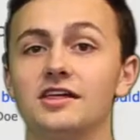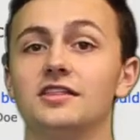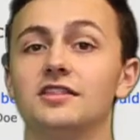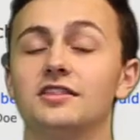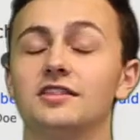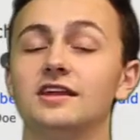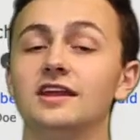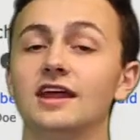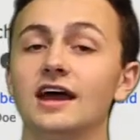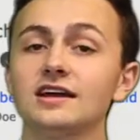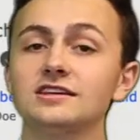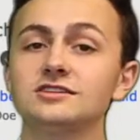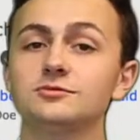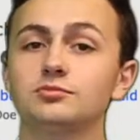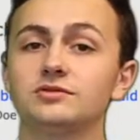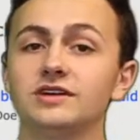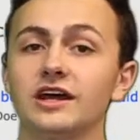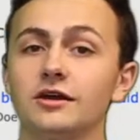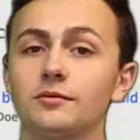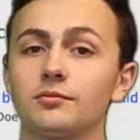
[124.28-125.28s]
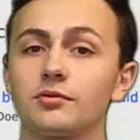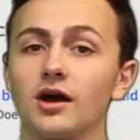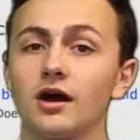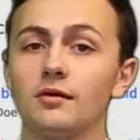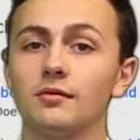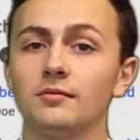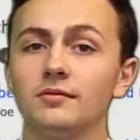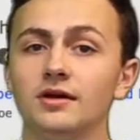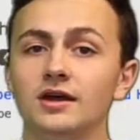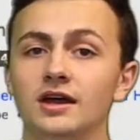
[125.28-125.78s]
The next data
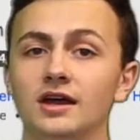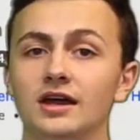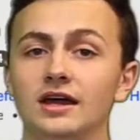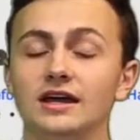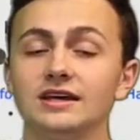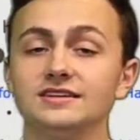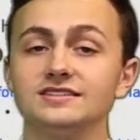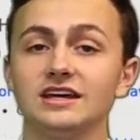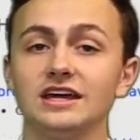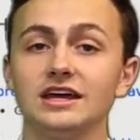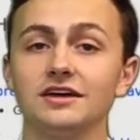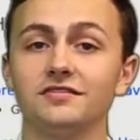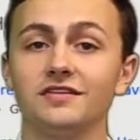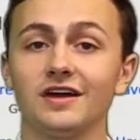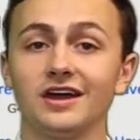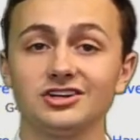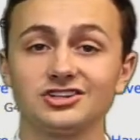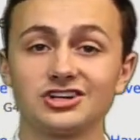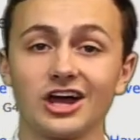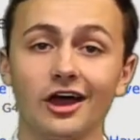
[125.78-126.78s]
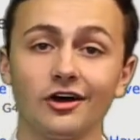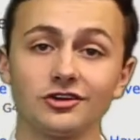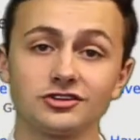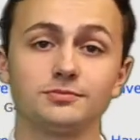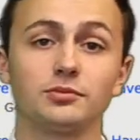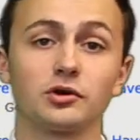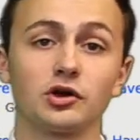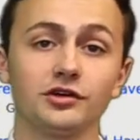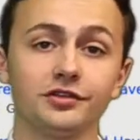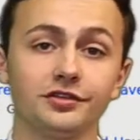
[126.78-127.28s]
problem is if a child's
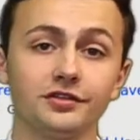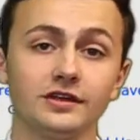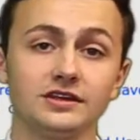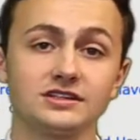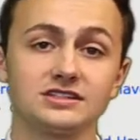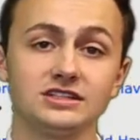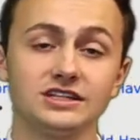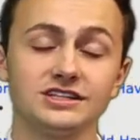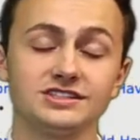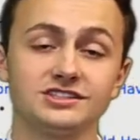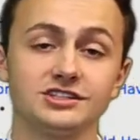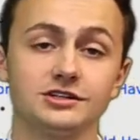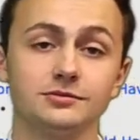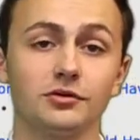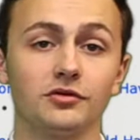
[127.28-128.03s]
birth is listed